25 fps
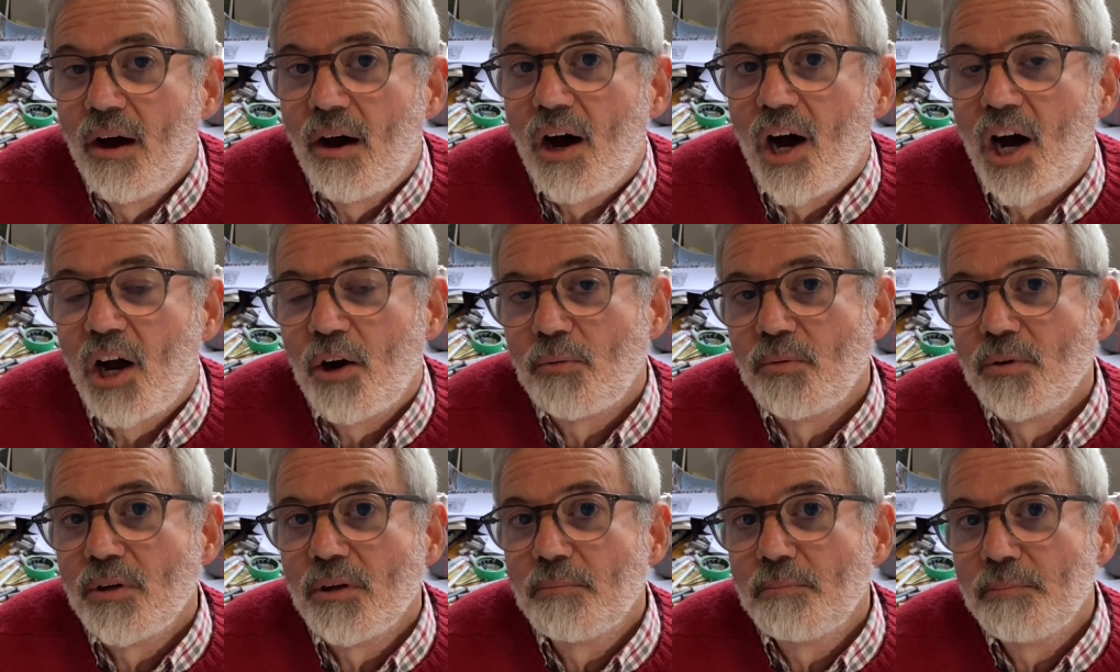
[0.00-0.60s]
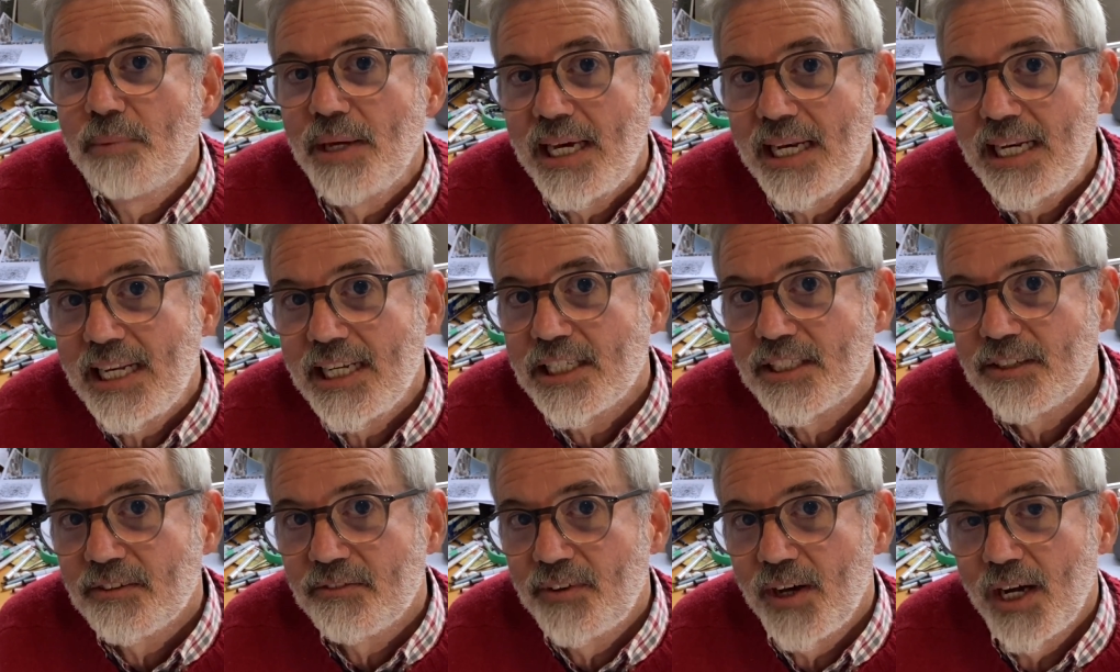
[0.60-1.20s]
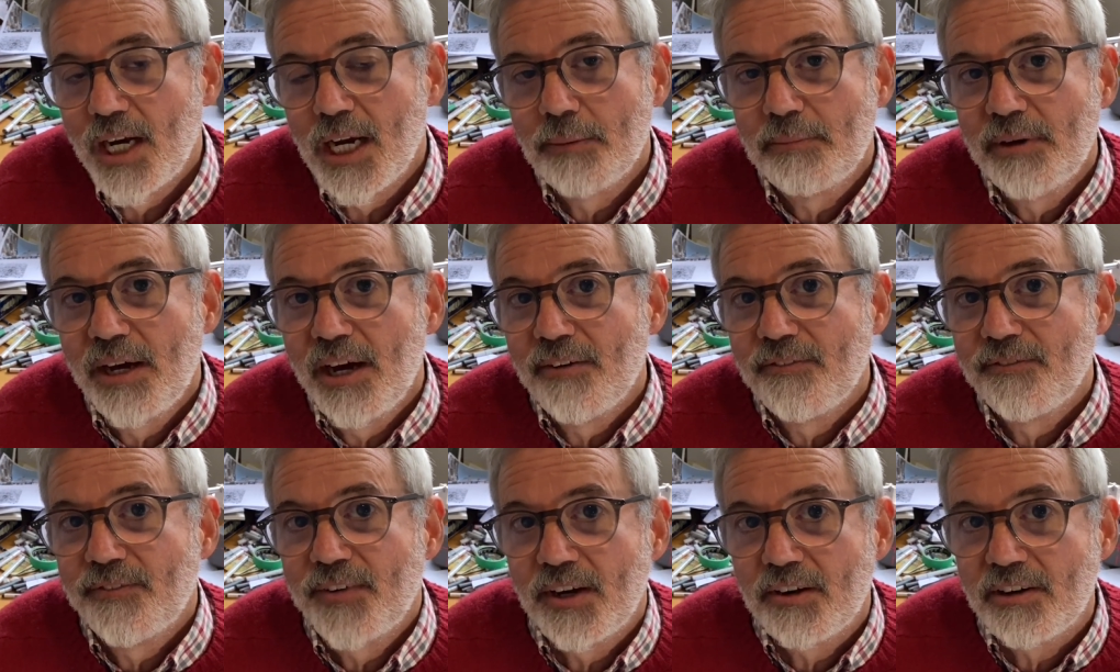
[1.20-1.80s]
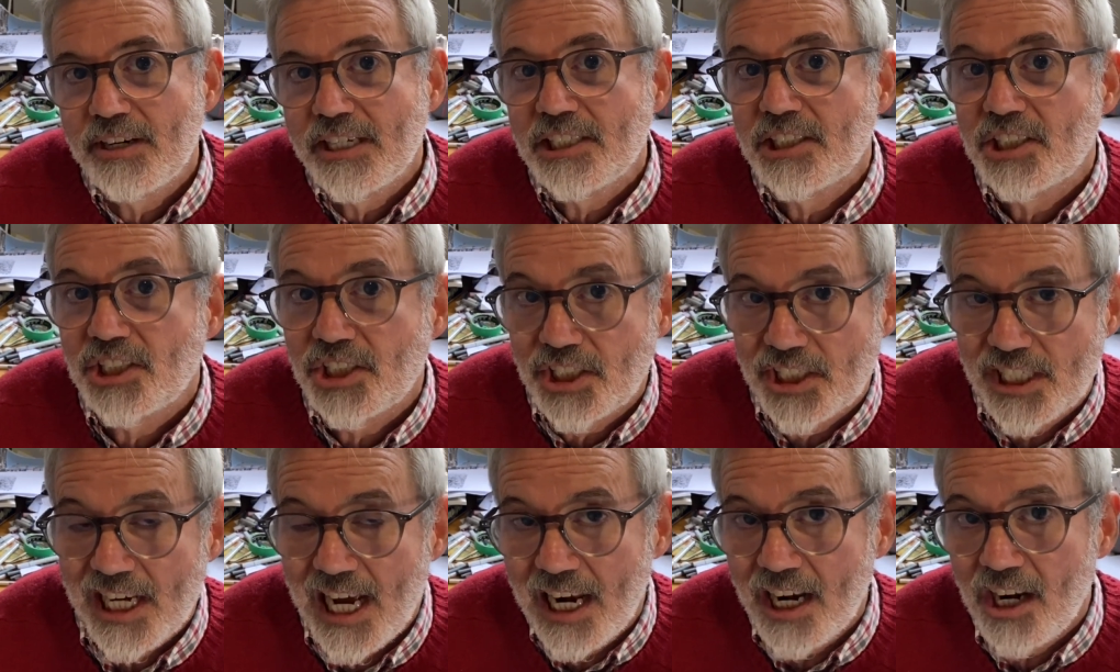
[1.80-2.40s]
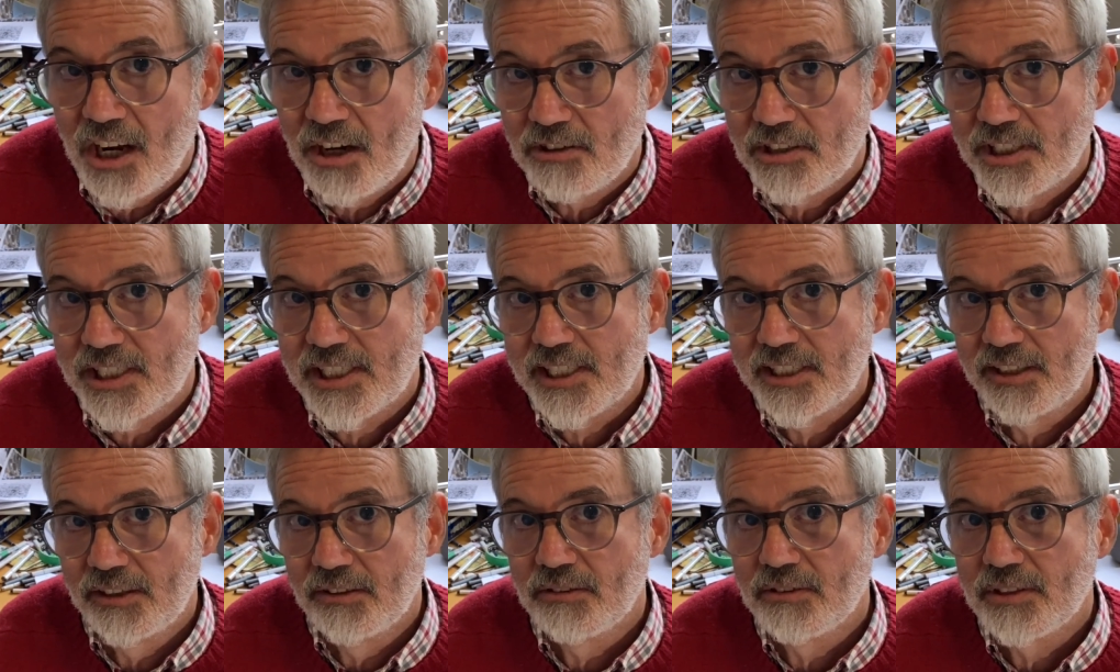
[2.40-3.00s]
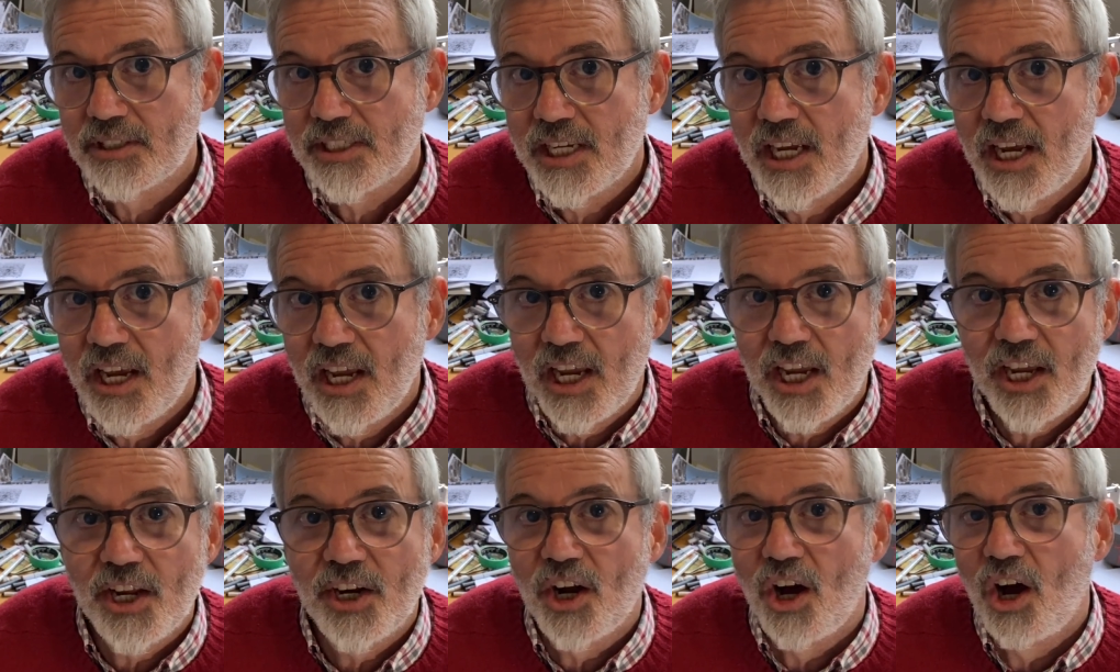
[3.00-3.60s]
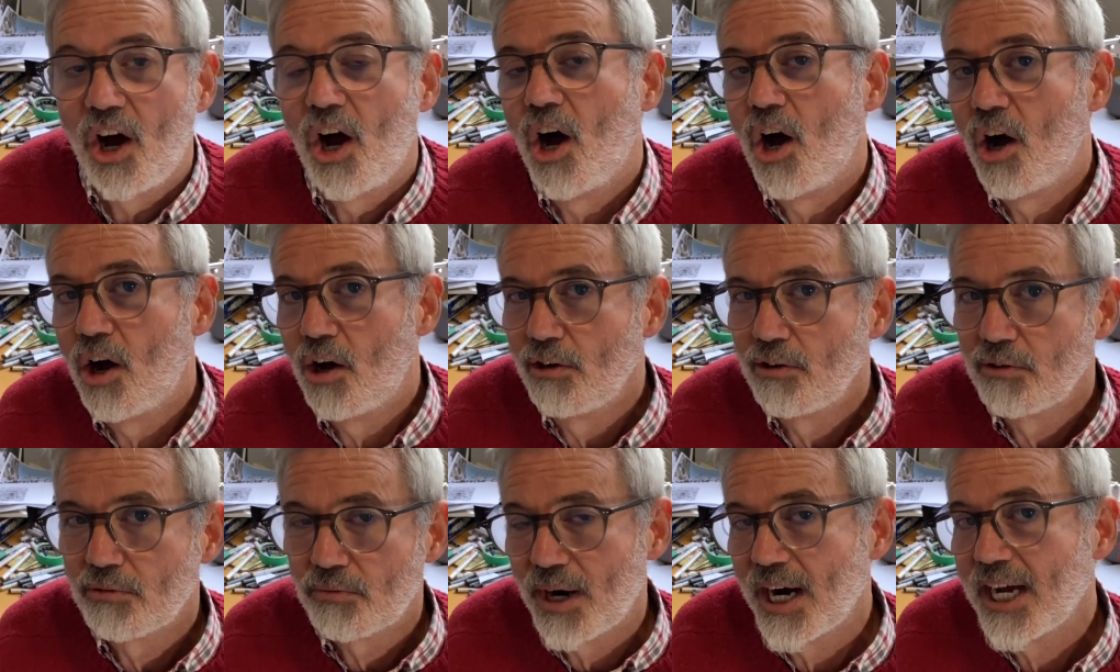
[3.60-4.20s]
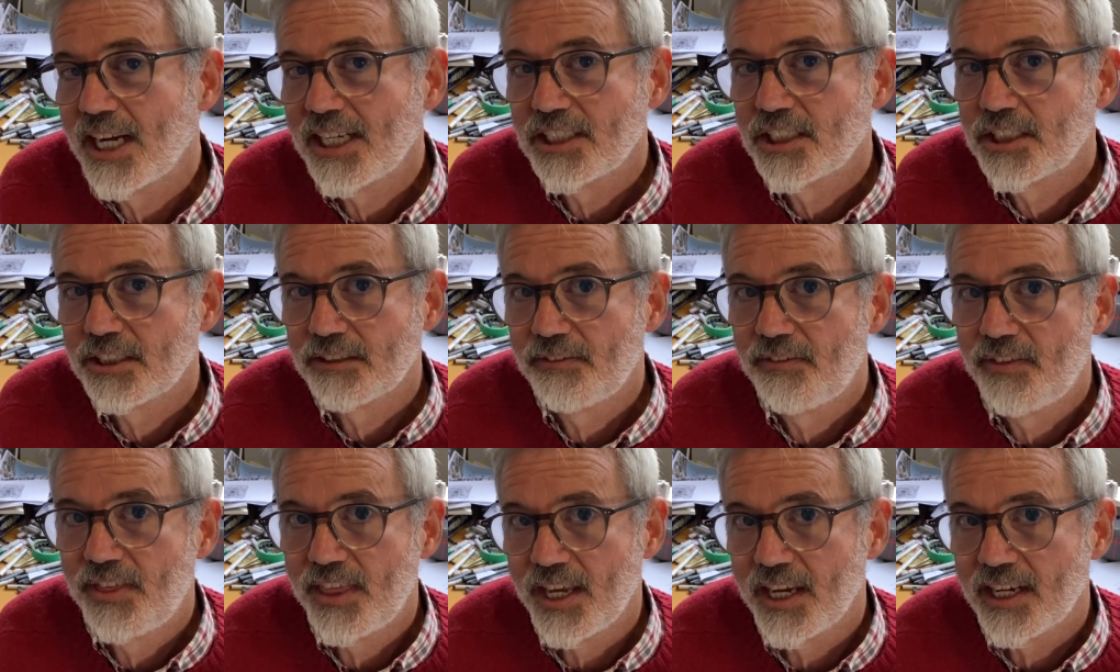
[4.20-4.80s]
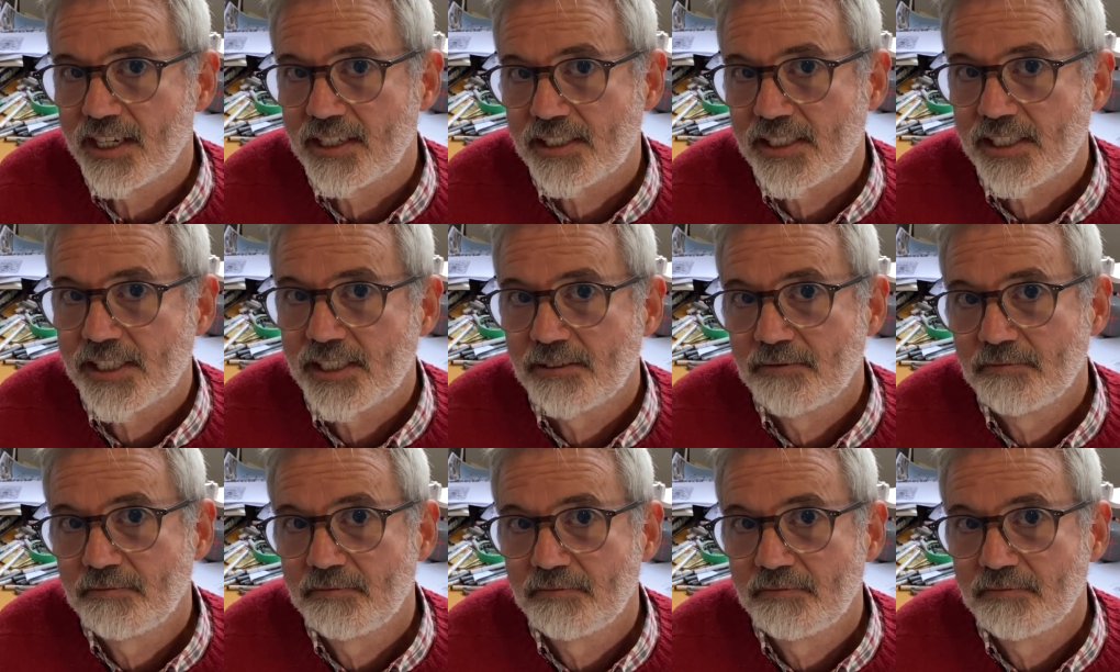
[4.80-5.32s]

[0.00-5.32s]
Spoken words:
I will merely develop very shallow skills in a whole range of things.